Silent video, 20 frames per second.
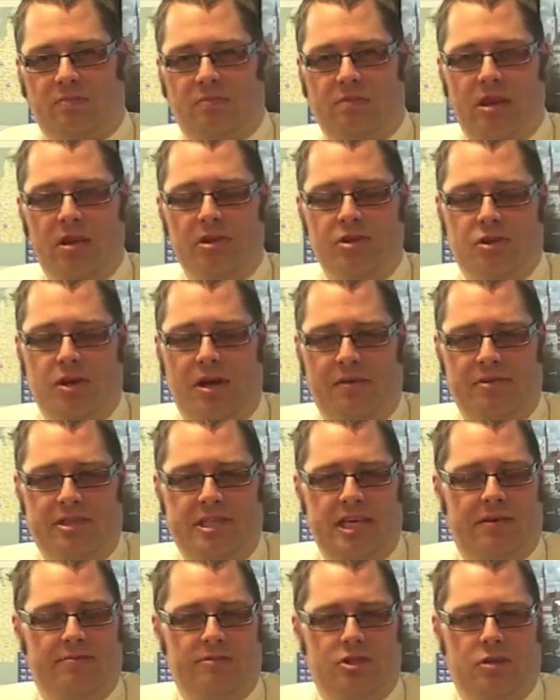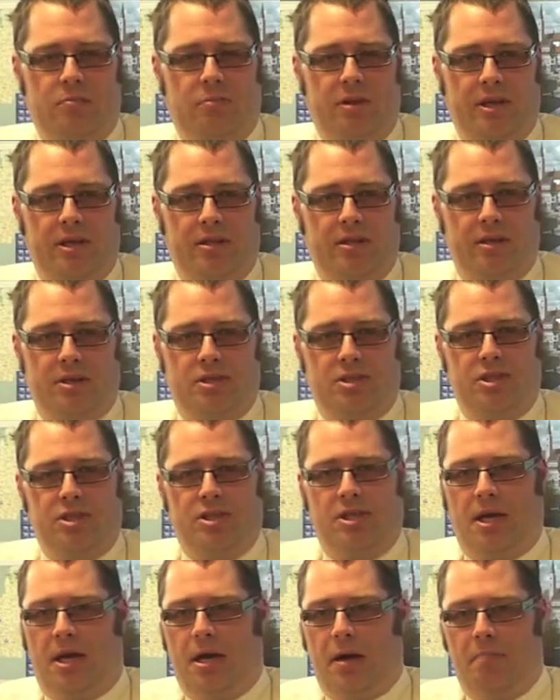So obviously having something
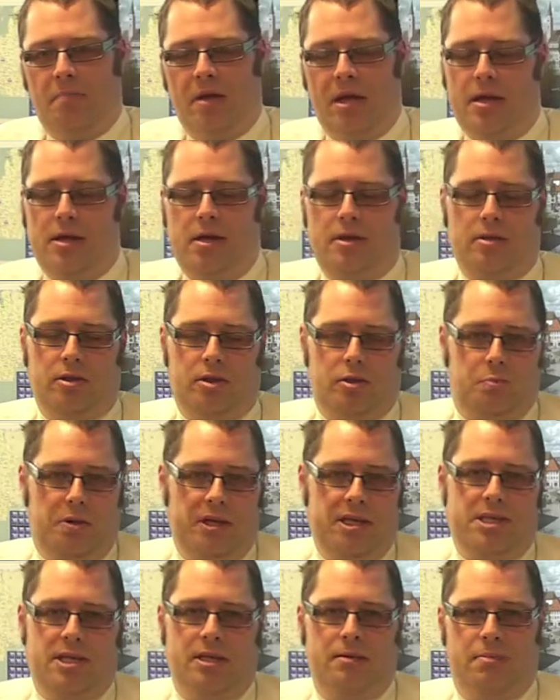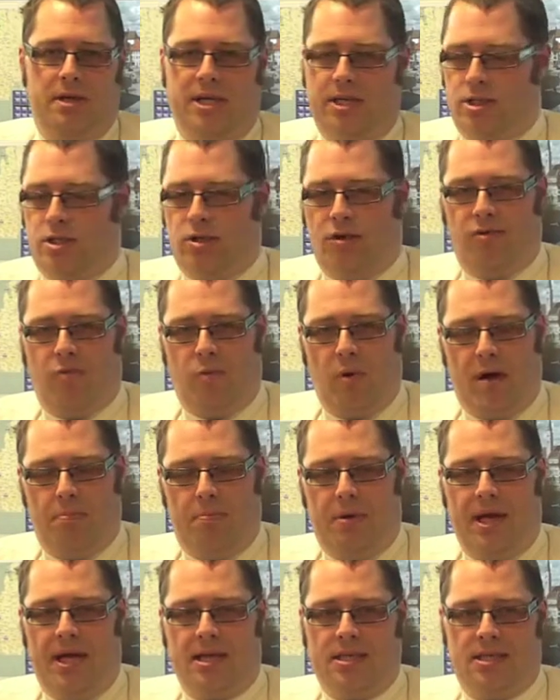that's PC based, software
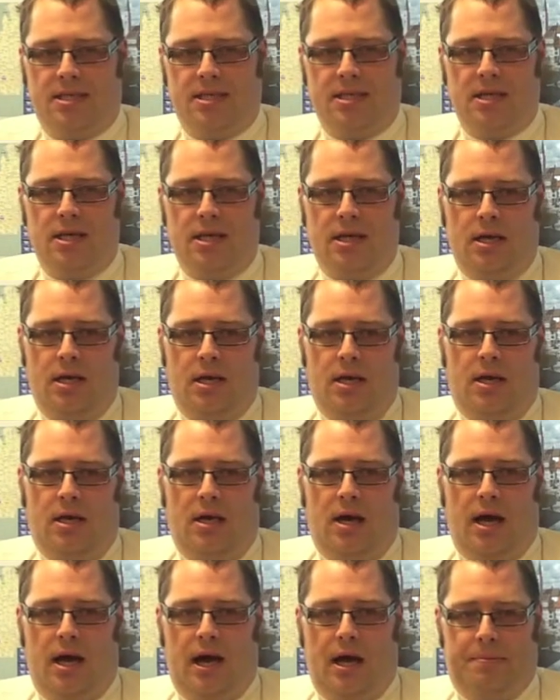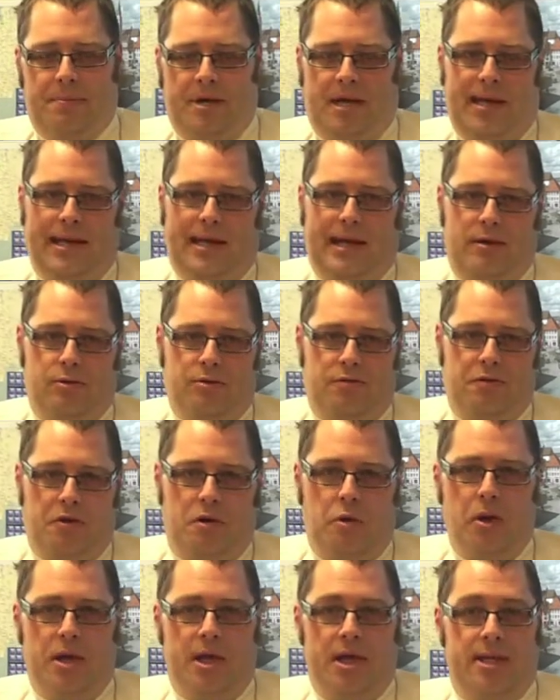based, it allows for
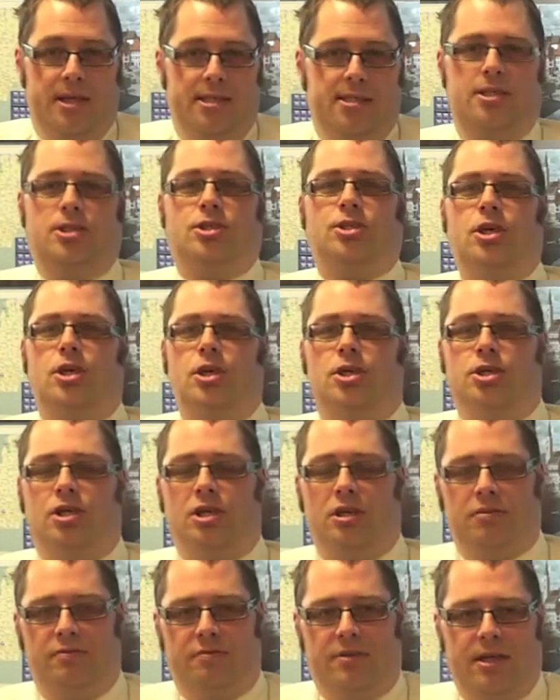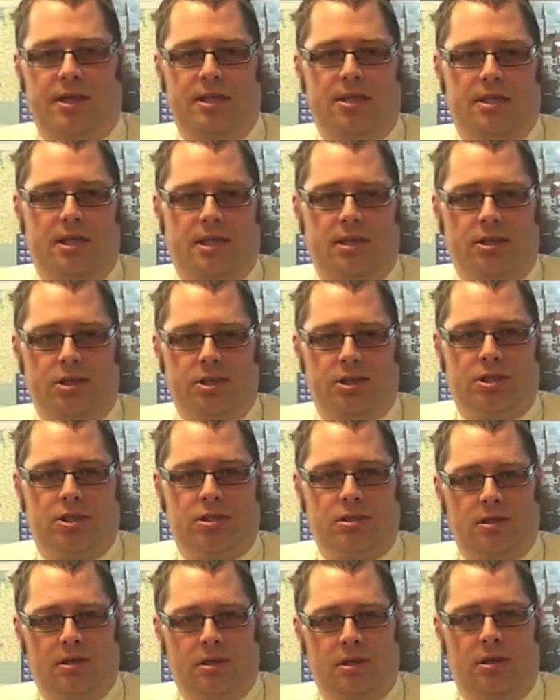quick and easy searching of
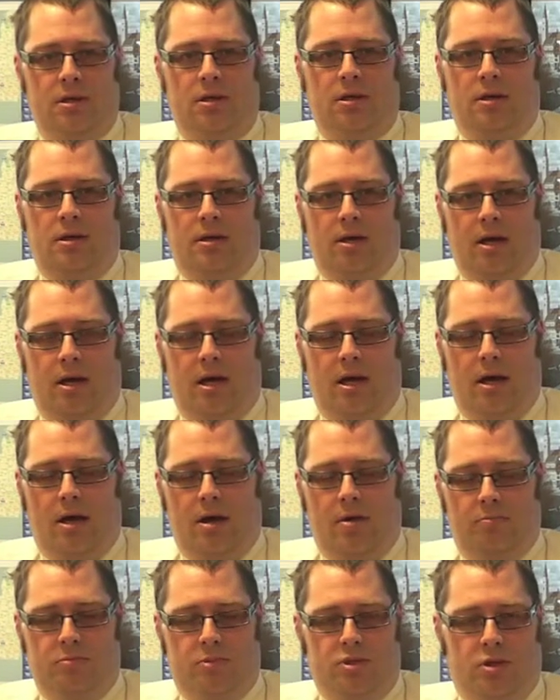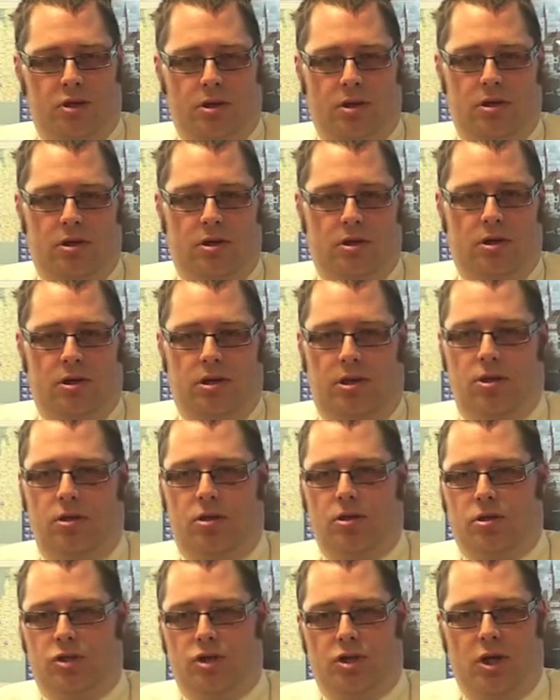details. So you
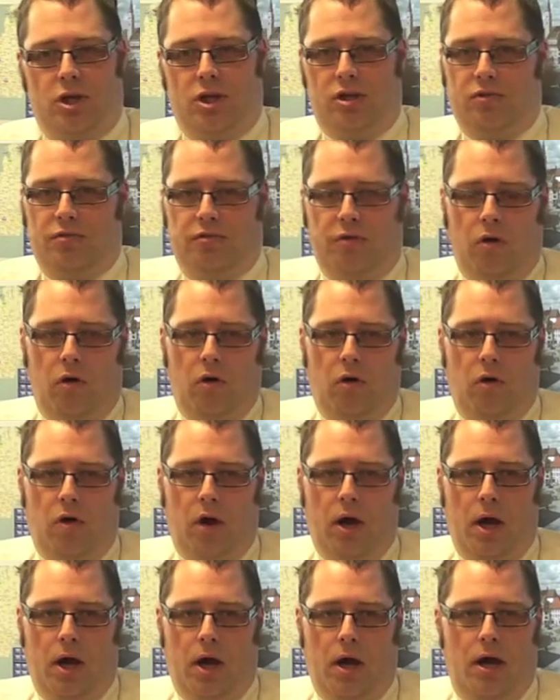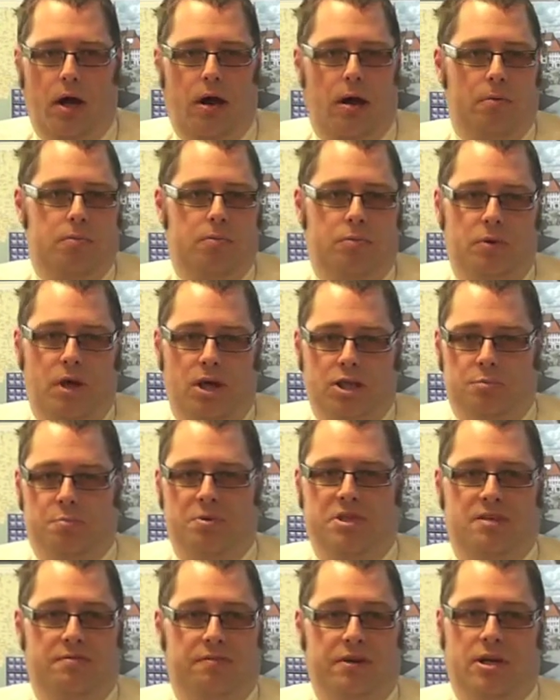can search for a
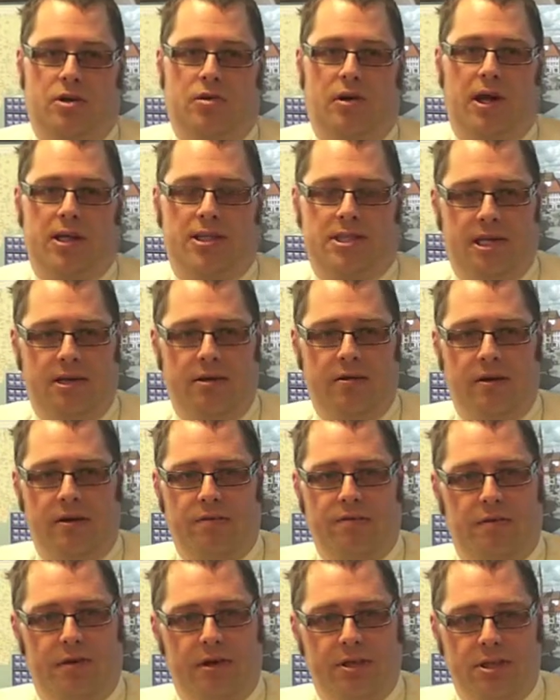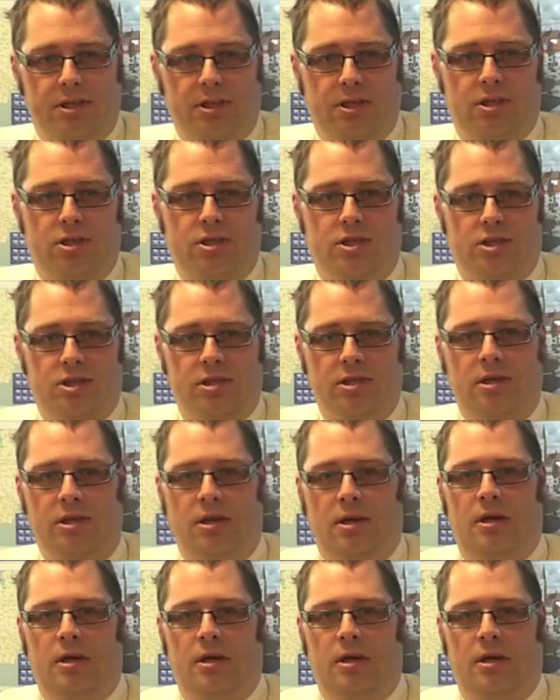specific criteria for incidents